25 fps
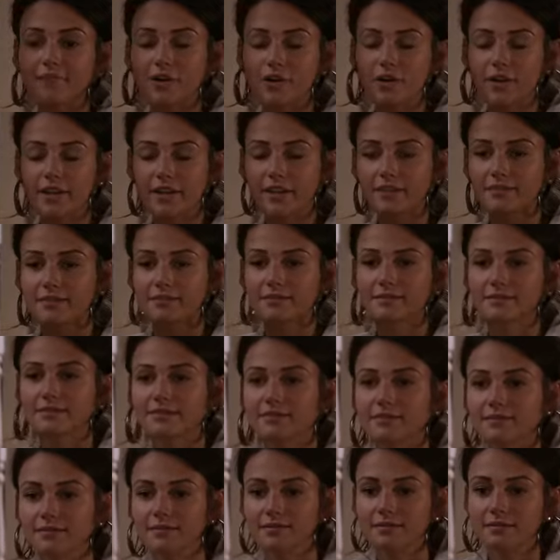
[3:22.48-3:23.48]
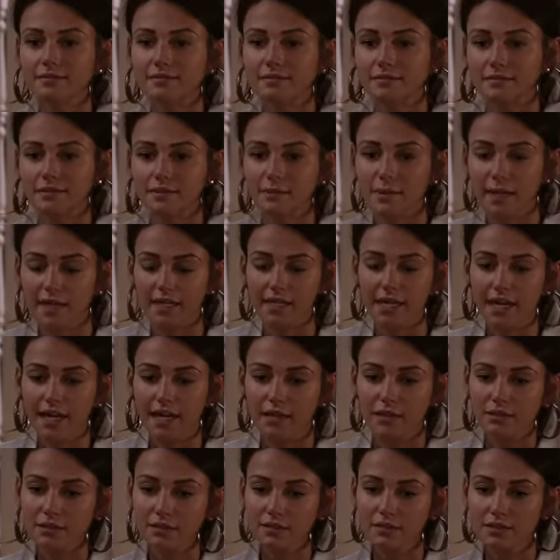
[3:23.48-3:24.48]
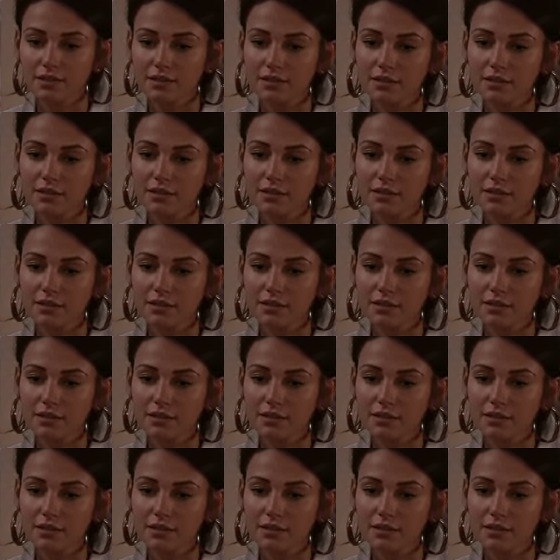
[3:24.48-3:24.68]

Morning. Buying a house?